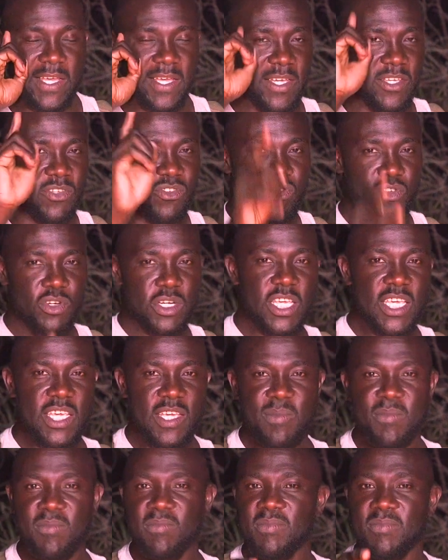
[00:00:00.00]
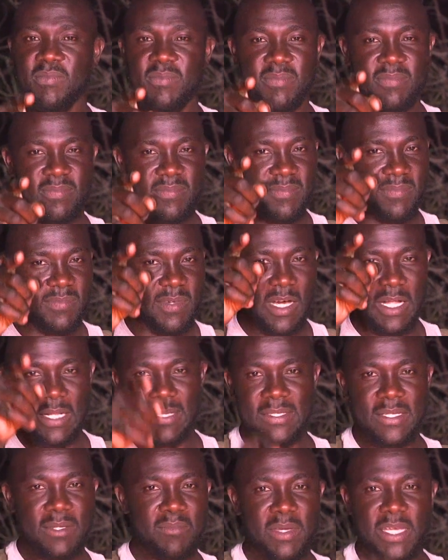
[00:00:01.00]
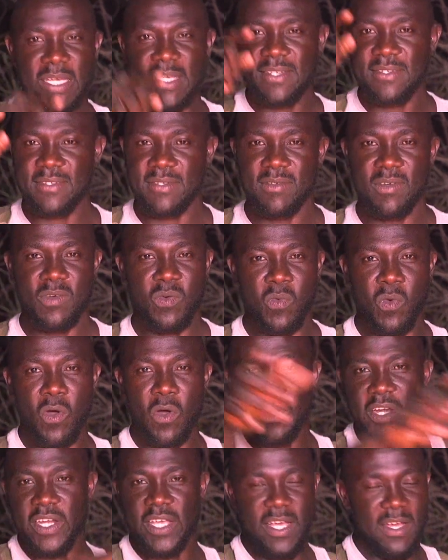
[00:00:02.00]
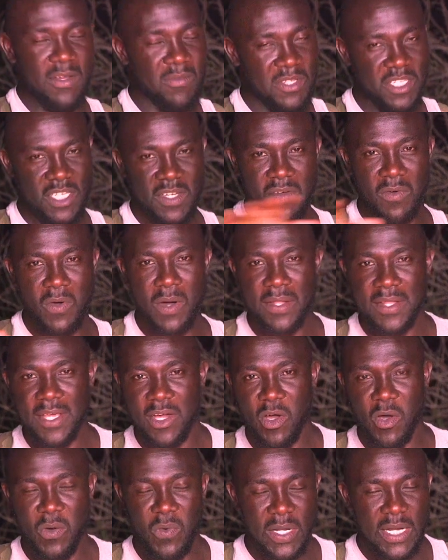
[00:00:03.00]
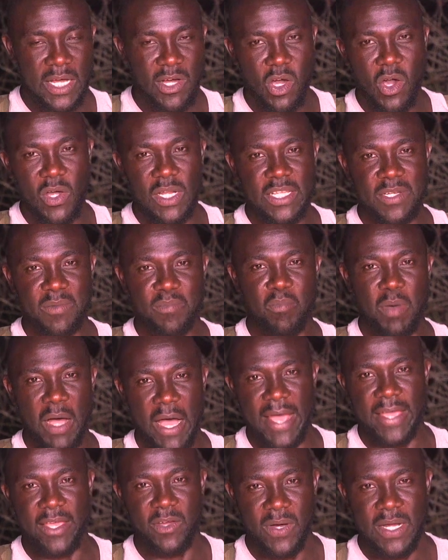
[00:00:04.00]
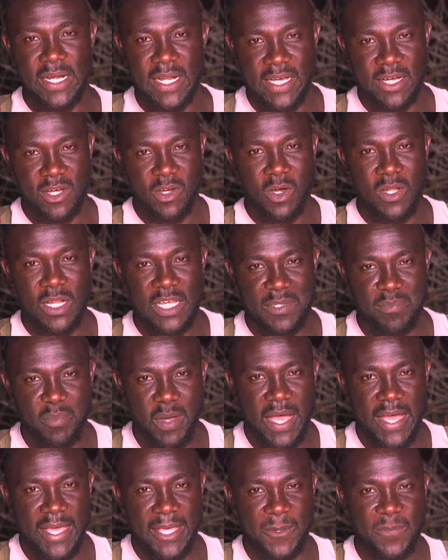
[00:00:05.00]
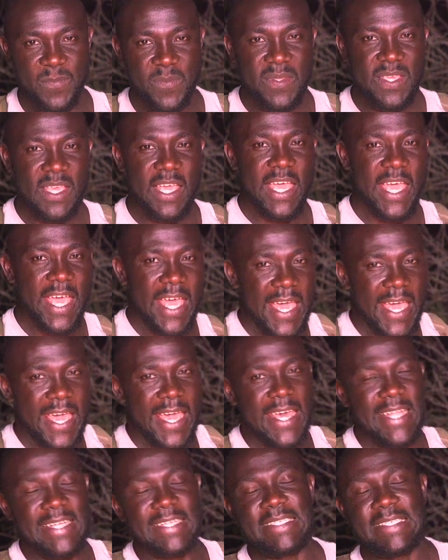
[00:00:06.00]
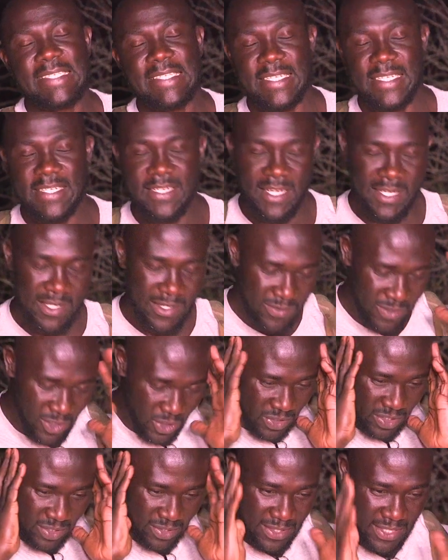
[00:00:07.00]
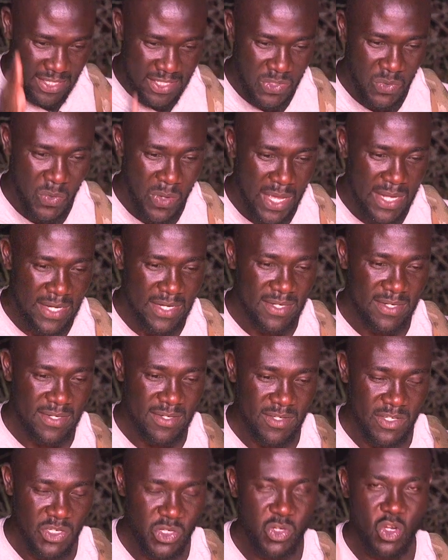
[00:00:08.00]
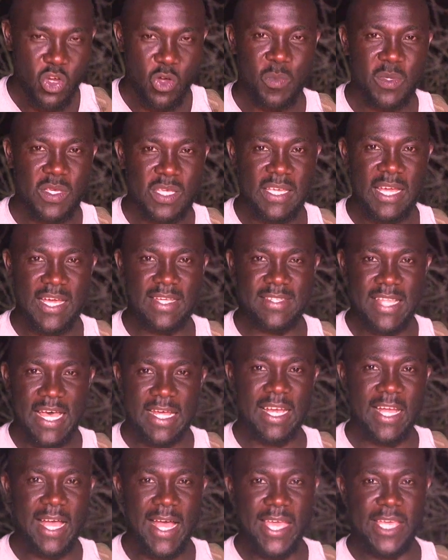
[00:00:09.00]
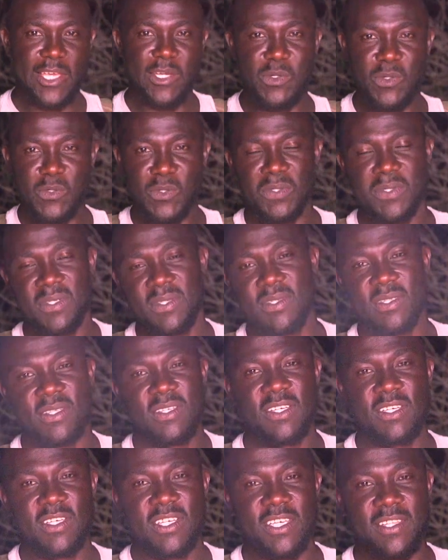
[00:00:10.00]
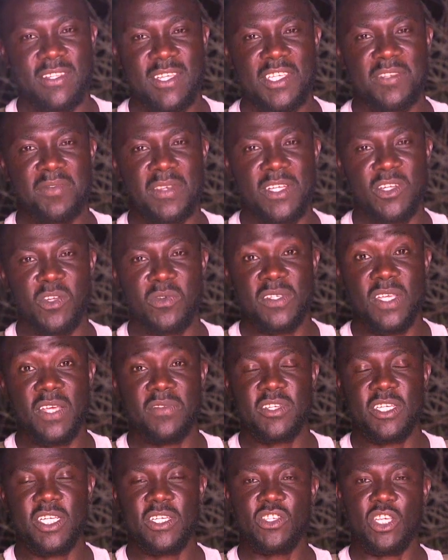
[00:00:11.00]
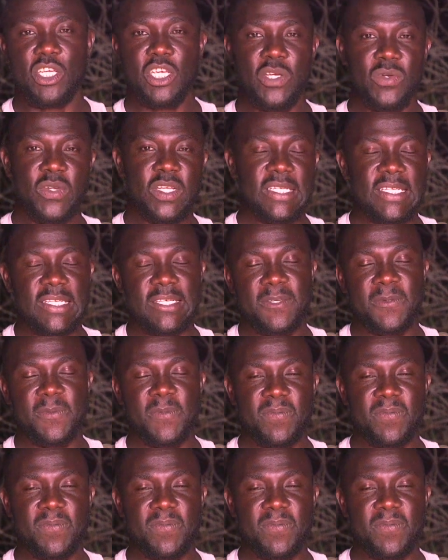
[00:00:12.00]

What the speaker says: extreme, ultimate warrior, whichever word they wanna call it by, wanna call us by. And on this one, you know me as that guy who's in this field of safety and security,